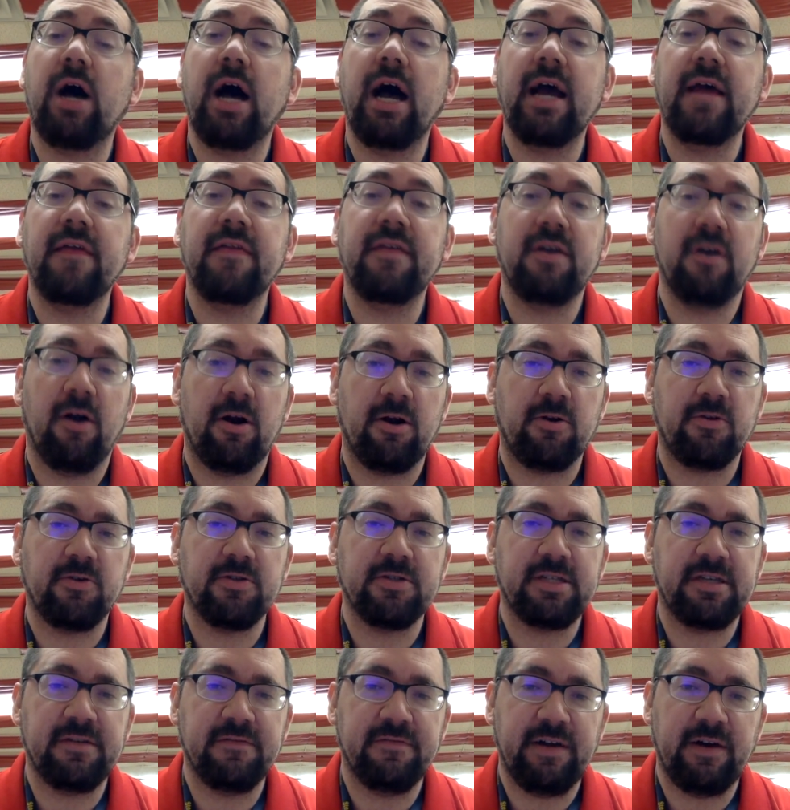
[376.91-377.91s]
why the
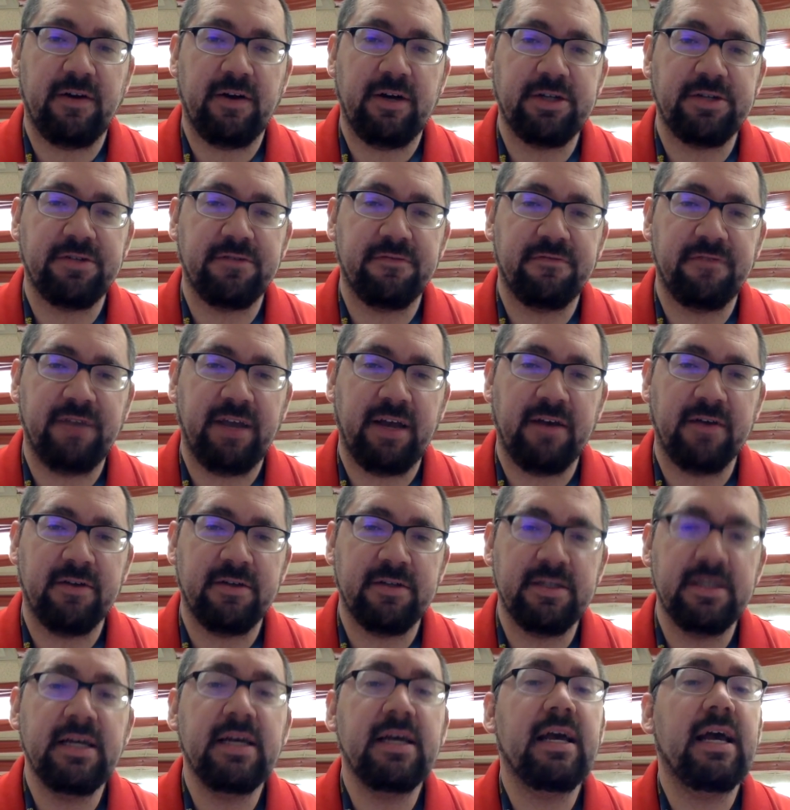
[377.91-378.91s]
Articles of Confederation
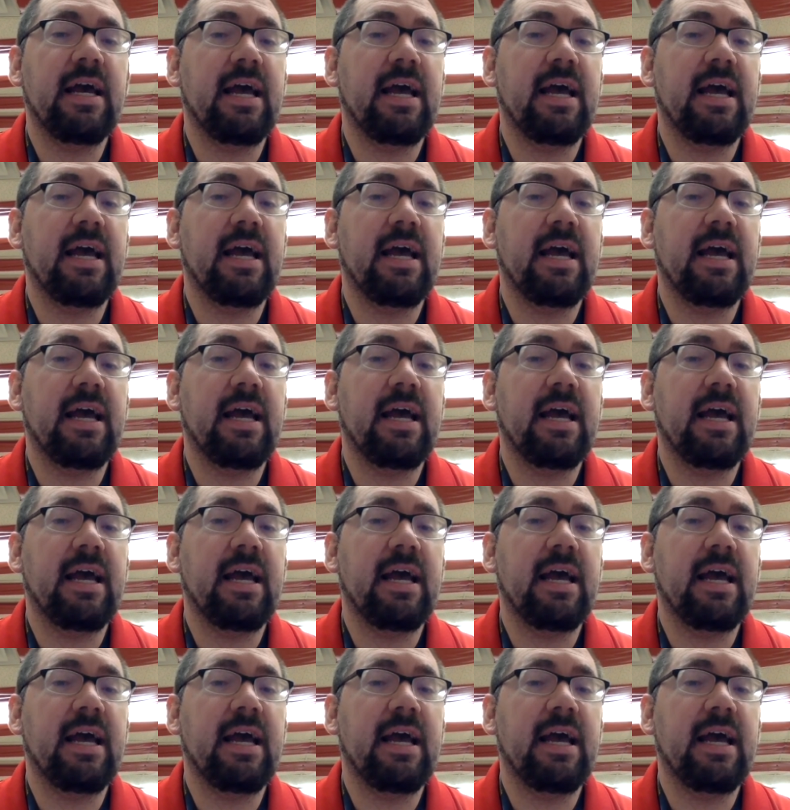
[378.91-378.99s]
failed,